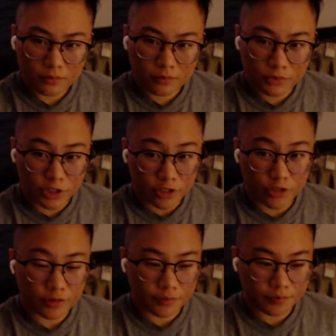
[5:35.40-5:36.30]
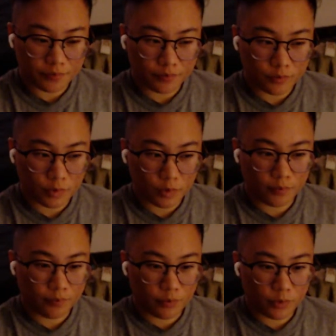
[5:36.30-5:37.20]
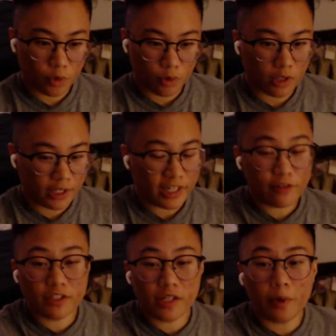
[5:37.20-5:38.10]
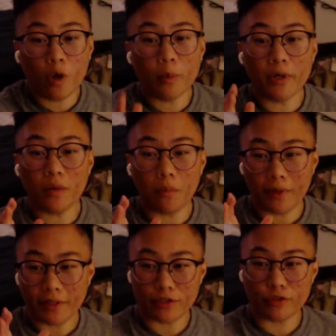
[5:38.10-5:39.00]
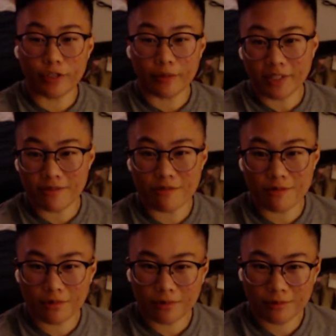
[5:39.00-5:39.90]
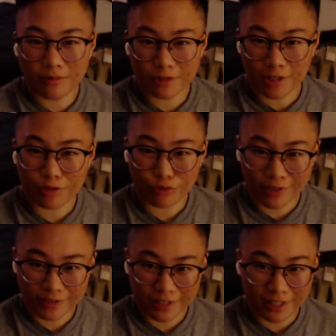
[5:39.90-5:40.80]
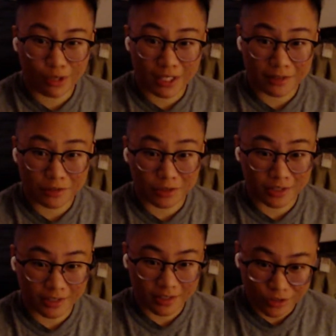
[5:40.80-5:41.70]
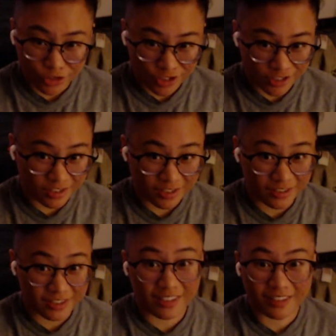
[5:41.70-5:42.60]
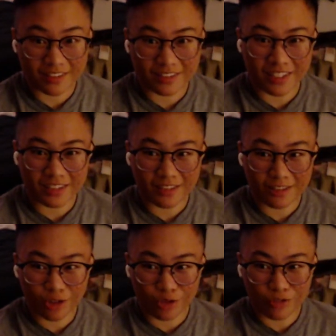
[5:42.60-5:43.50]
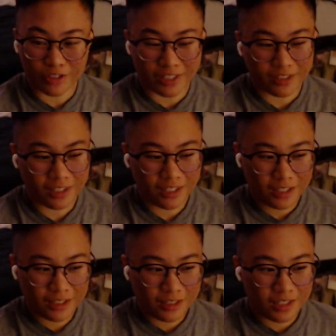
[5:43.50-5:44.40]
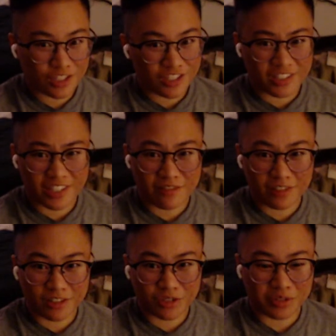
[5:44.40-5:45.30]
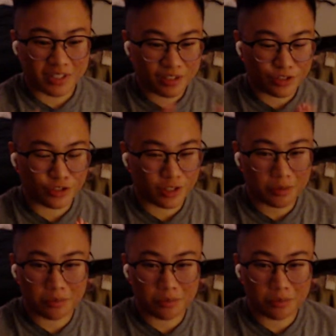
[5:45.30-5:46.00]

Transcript: change it, or like every time I open up my streaming software, I don't have to like adjust the settings again all over again. It just saves onto it and there's like